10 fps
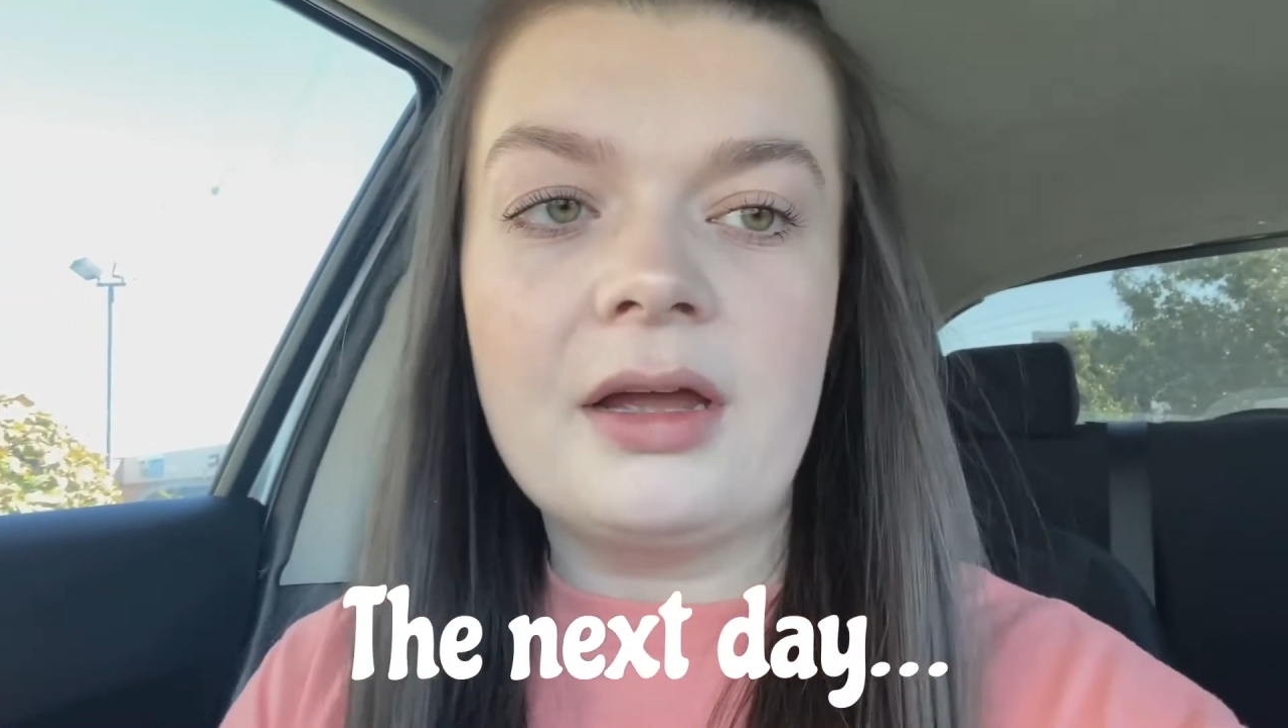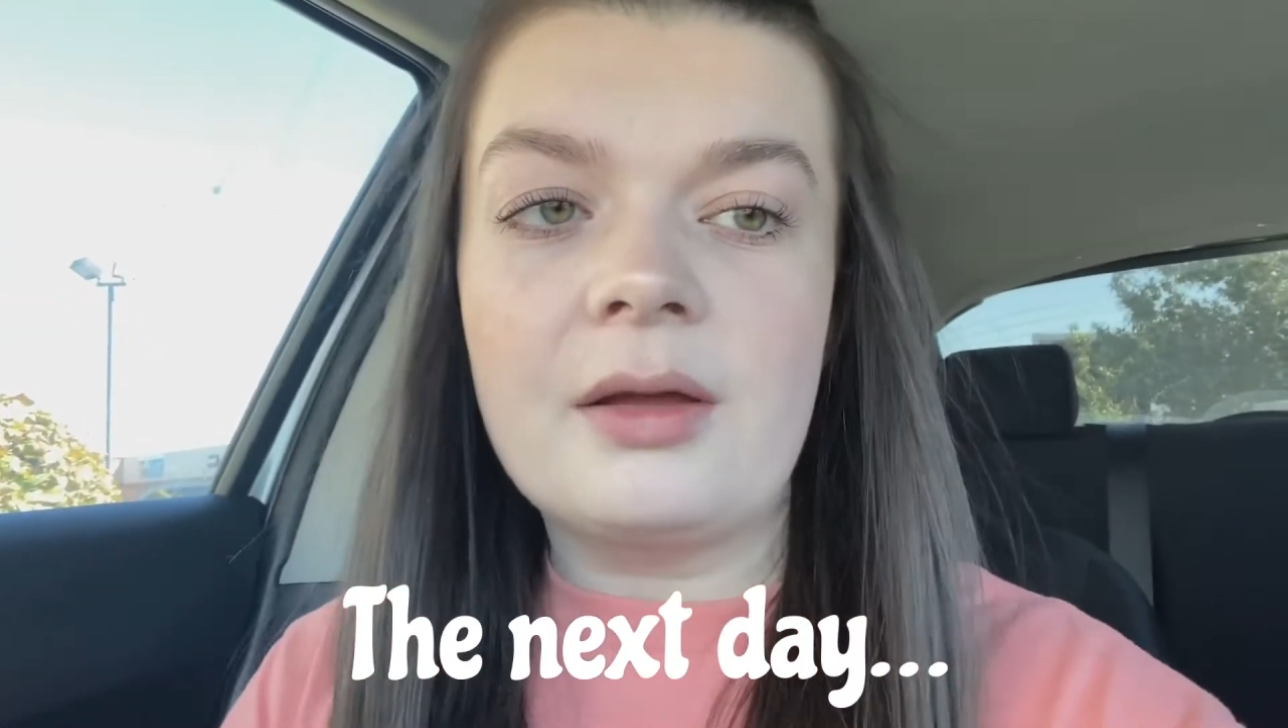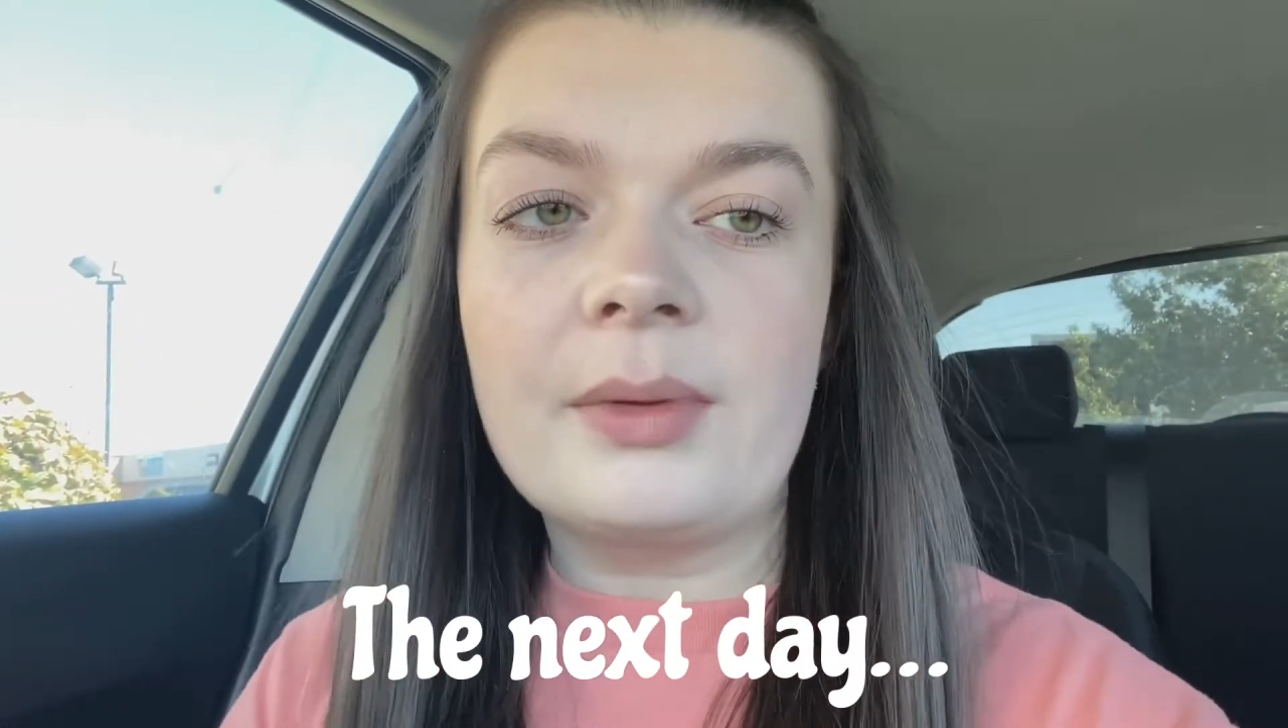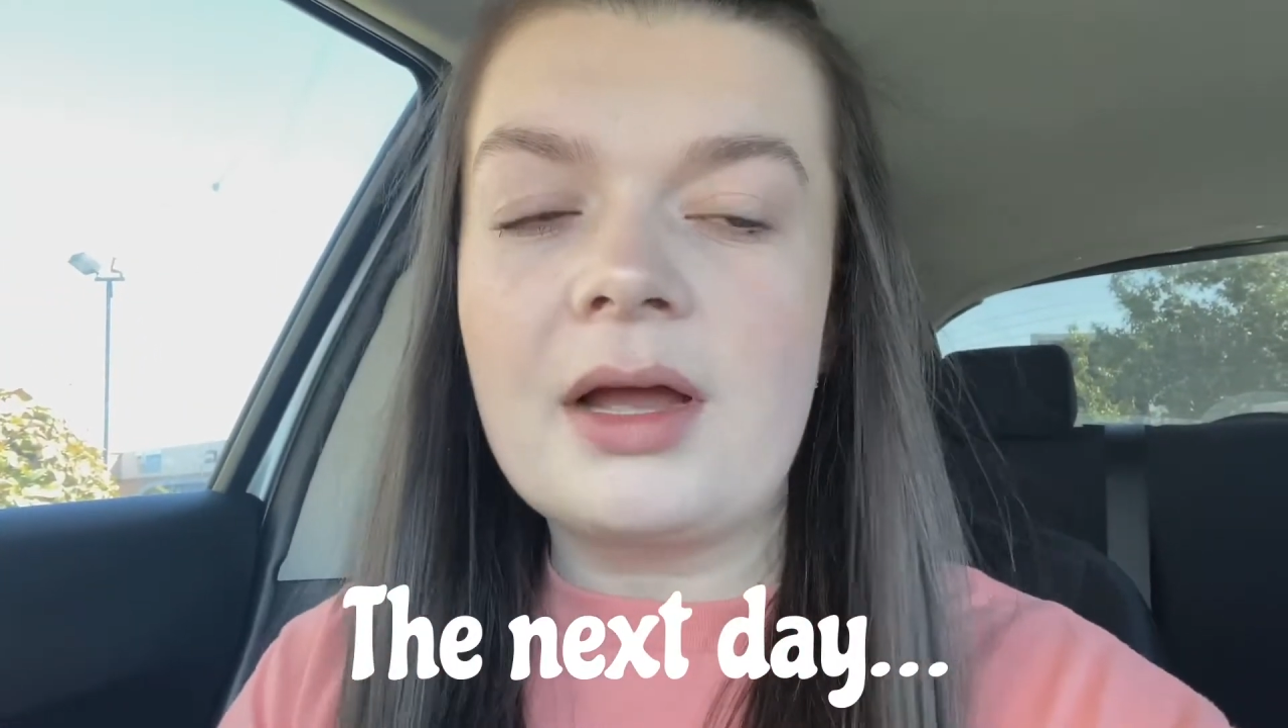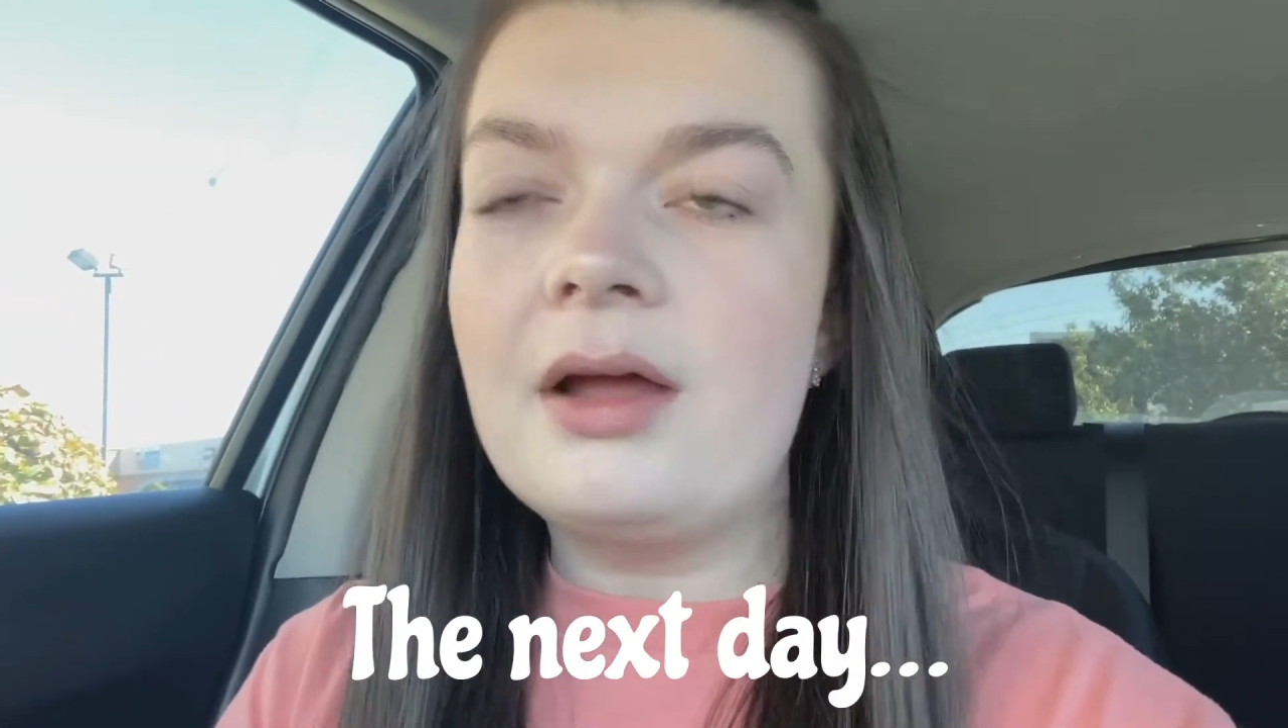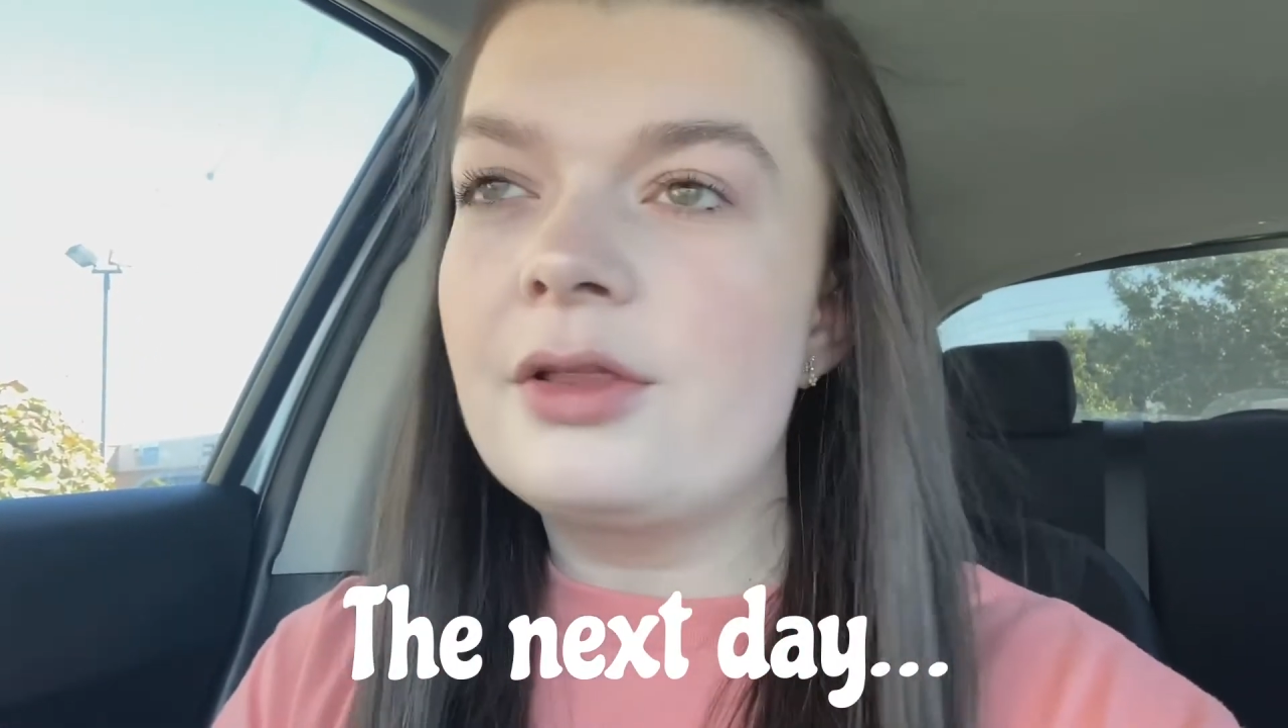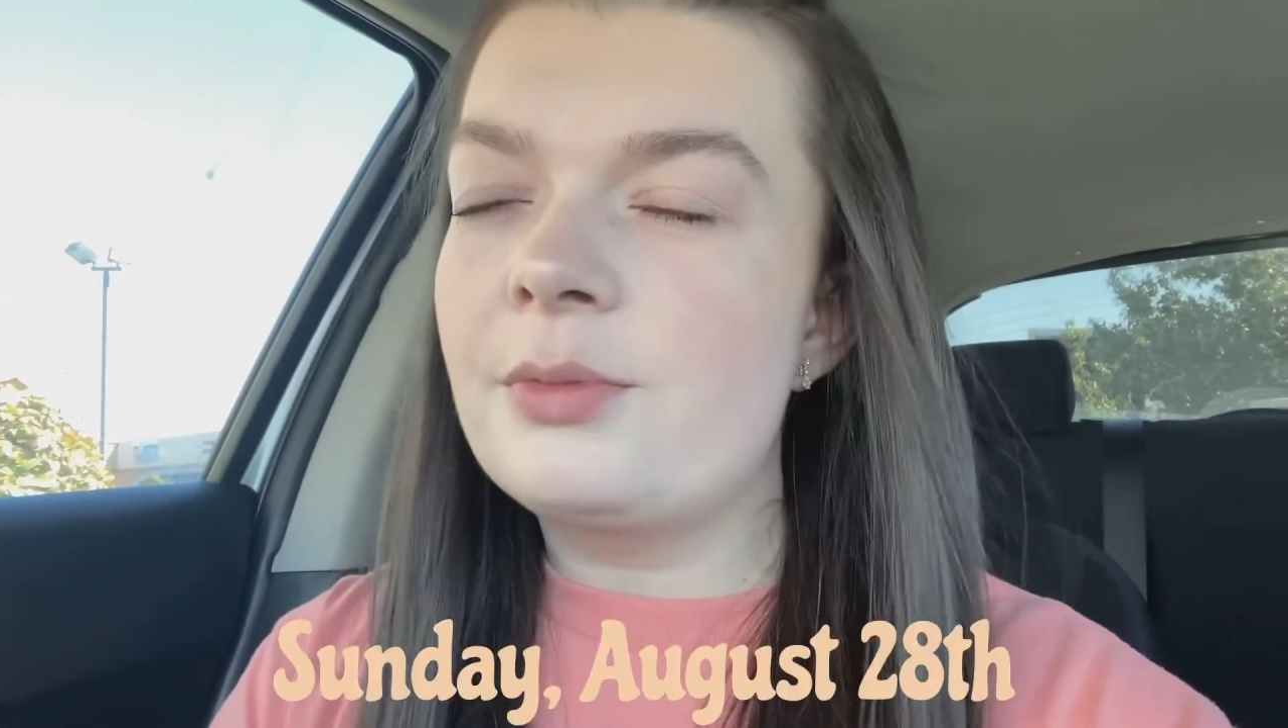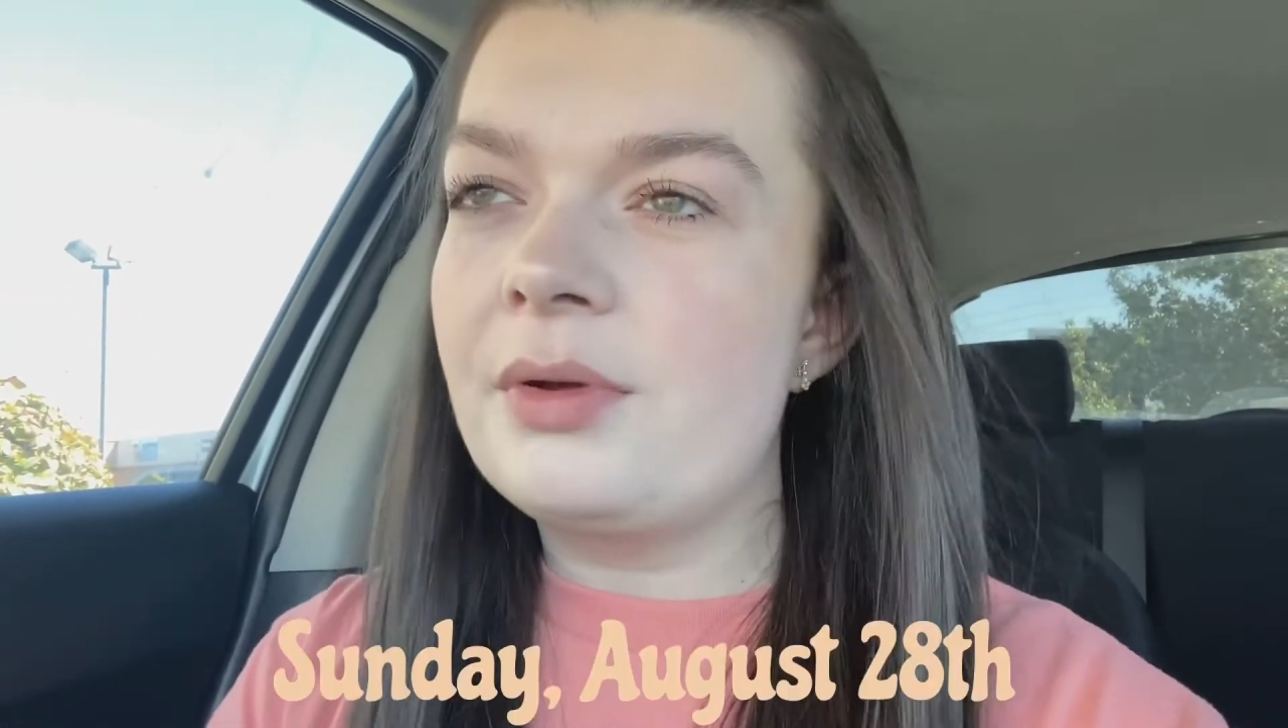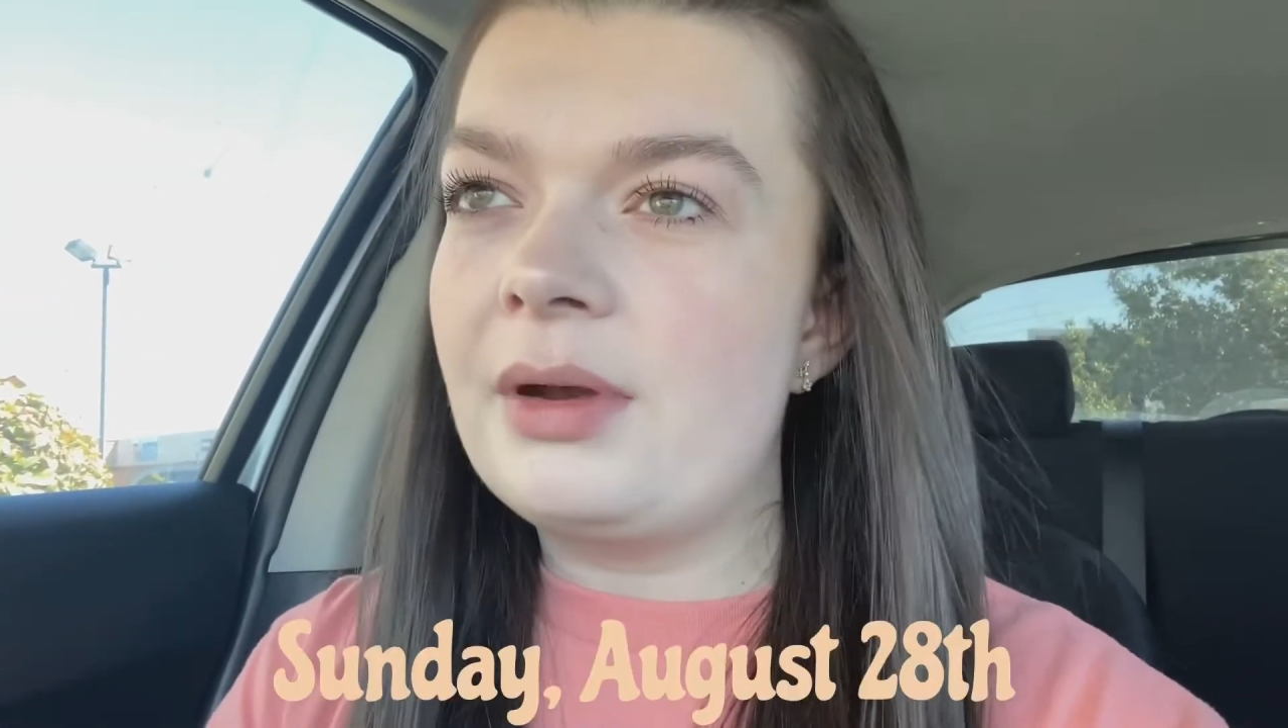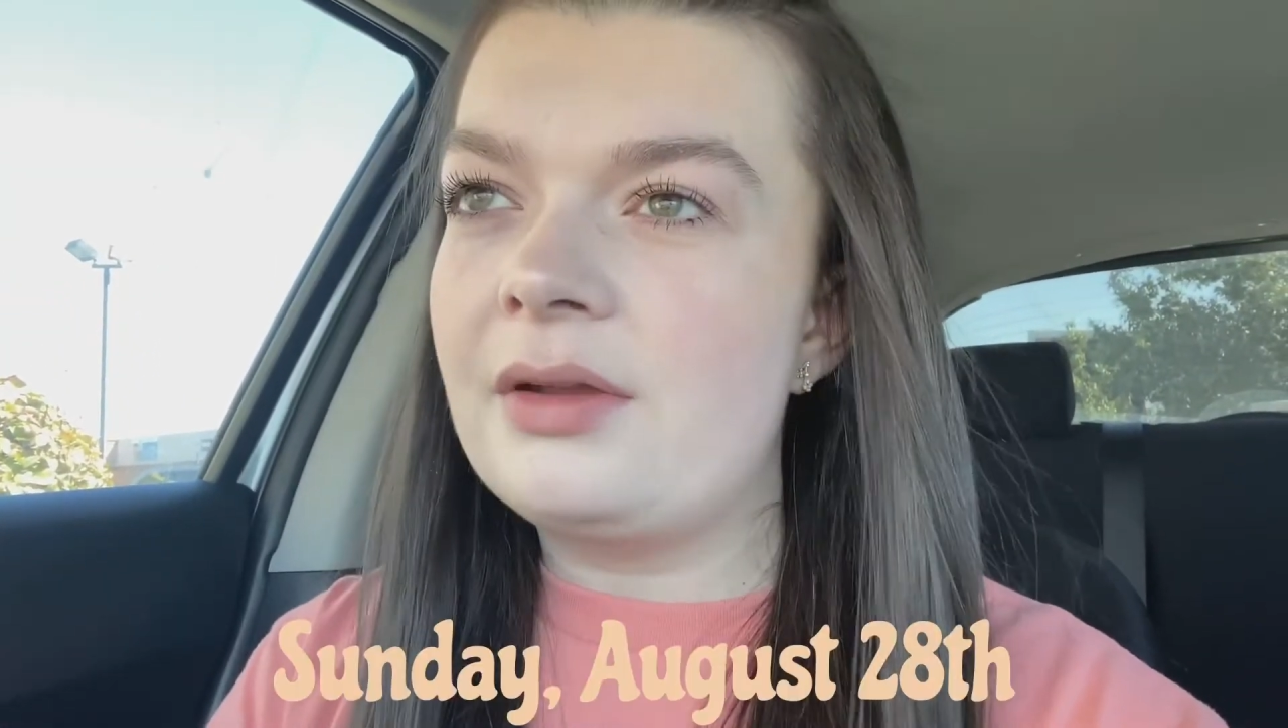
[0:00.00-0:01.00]
Um, I got a little
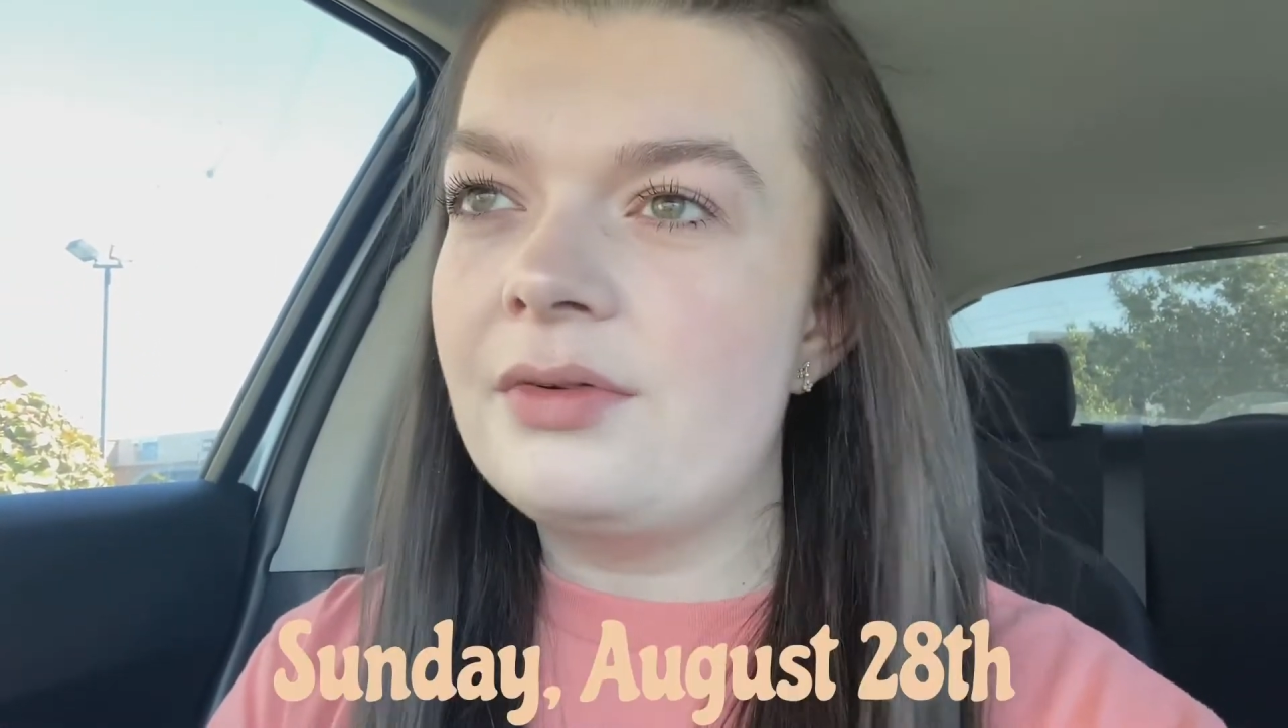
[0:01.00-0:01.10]
bit ready